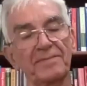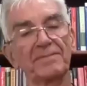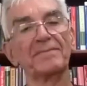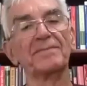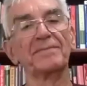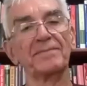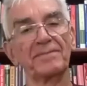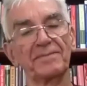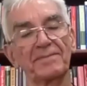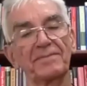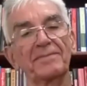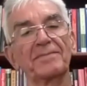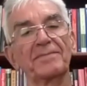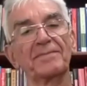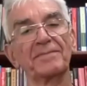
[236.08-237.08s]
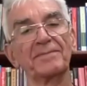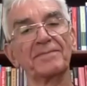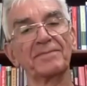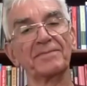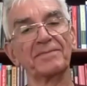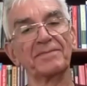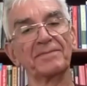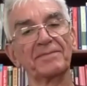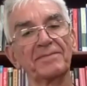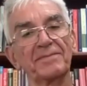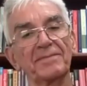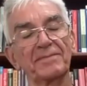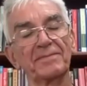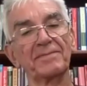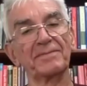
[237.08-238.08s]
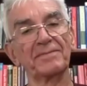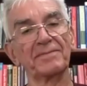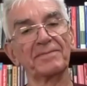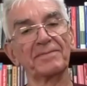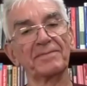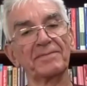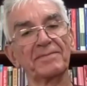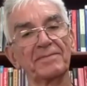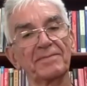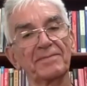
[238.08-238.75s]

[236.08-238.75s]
I discovered that outside the mutual aid groups, there's also